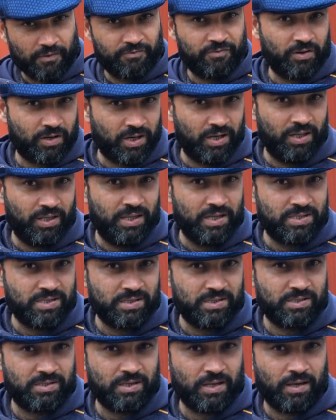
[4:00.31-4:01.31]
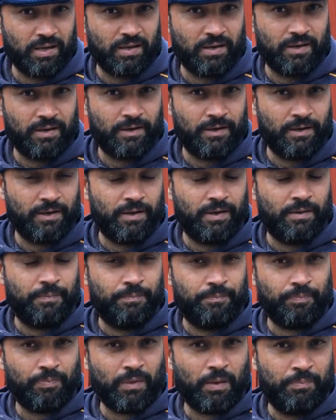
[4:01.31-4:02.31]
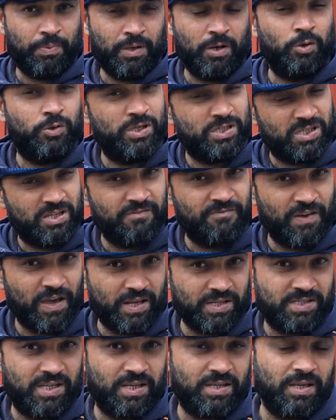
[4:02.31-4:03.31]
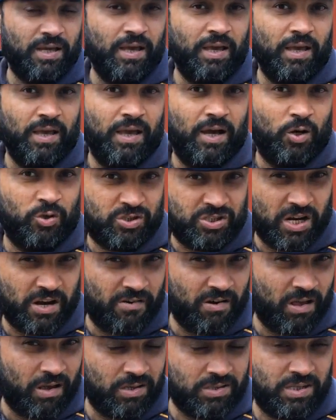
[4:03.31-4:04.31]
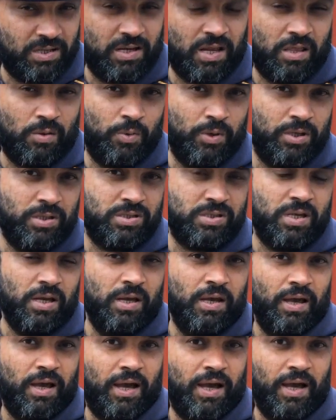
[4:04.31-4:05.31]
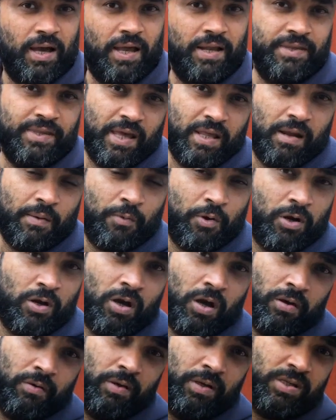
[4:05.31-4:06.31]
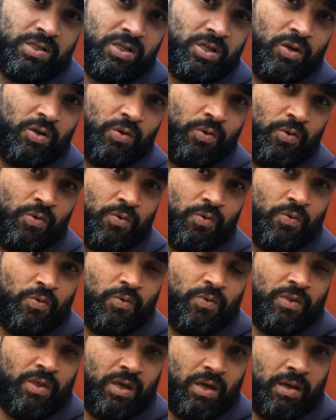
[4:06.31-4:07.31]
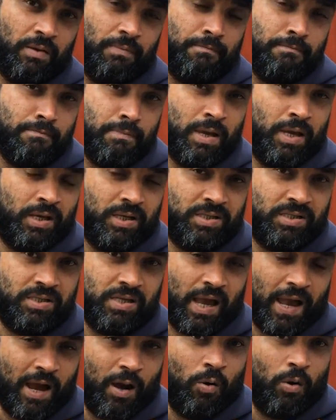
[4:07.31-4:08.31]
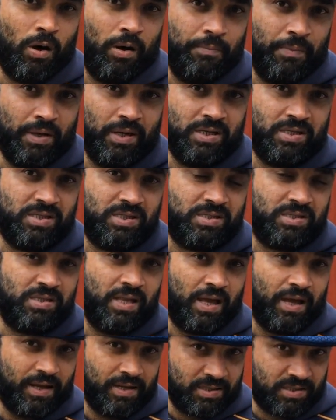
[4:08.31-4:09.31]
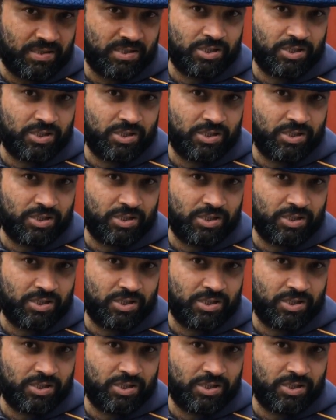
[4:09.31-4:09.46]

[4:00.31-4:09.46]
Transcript: after I clean this uh, bit or disinfect it. Sterilise sterilised in other words. And then I'm going to go into the mix, how I mix that